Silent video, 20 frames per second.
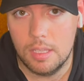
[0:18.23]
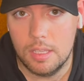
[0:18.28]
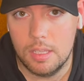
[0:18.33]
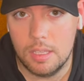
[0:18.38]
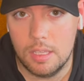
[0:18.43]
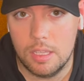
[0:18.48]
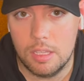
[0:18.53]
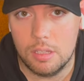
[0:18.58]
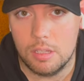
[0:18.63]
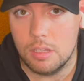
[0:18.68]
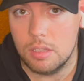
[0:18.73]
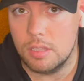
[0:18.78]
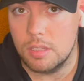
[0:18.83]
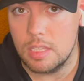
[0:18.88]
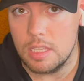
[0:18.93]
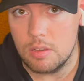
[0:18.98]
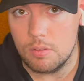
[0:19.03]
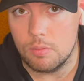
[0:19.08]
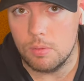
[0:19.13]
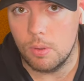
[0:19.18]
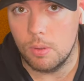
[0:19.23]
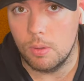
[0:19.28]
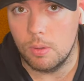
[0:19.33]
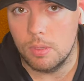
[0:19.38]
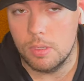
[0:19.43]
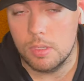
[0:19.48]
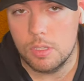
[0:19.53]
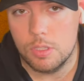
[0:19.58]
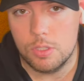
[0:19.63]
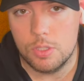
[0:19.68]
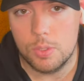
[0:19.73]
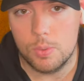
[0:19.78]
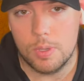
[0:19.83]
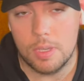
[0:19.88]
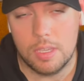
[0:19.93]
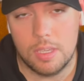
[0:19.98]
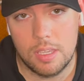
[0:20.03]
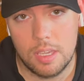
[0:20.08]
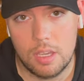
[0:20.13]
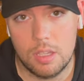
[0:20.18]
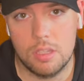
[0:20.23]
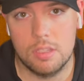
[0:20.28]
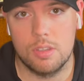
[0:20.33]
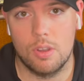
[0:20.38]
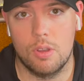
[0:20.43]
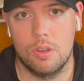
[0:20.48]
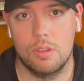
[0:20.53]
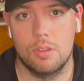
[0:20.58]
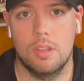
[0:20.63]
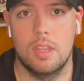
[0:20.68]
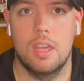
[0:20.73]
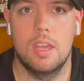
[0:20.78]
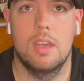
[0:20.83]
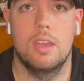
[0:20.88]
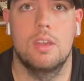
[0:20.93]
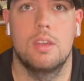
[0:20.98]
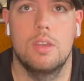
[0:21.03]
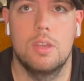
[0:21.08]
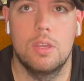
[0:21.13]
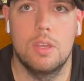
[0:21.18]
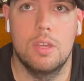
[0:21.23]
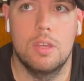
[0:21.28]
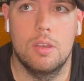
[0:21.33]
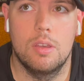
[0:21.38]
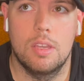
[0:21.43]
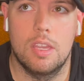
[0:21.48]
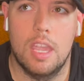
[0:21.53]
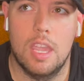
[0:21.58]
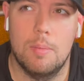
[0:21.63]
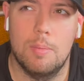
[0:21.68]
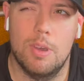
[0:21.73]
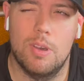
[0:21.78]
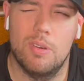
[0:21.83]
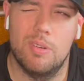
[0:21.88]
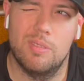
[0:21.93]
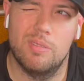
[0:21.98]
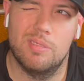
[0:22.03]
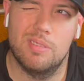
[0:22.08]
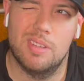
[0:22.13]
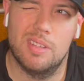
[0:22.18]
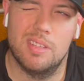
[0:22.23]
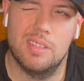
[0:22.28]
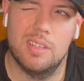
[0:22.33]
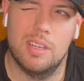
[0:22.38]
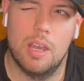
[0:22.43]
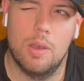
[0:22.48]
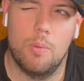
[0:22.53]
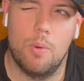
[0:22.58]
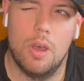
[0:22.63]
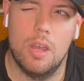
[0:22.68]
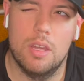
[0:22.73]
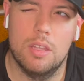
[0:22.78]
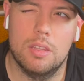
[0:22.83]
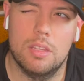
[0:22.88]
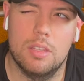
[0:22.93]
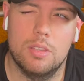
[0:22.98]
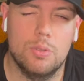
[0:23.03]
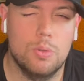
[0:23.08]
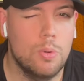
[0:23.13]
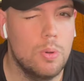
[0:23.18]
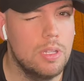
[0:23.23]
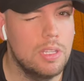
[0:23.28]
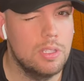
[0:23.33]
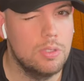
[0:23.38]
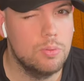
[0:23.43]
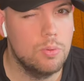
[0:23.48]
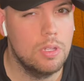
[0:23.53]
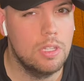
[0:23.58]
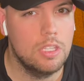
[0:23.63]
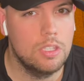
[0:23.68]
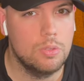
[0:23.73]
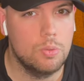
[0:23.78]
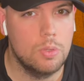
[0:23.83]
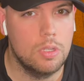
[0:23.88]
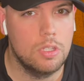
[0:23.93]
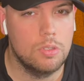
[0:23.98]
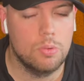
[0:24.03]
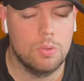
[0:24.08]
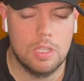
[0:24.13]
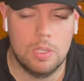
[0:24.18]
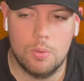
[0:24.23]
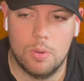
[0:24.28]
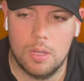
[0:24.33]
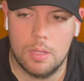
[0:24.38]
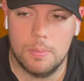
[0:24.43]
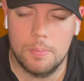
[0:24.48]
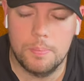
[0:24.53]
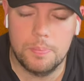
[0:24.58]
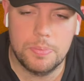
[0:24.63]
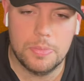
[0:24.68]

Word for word: It is a sequel to a Kickstarter that came out, I want to say 2020, 2021.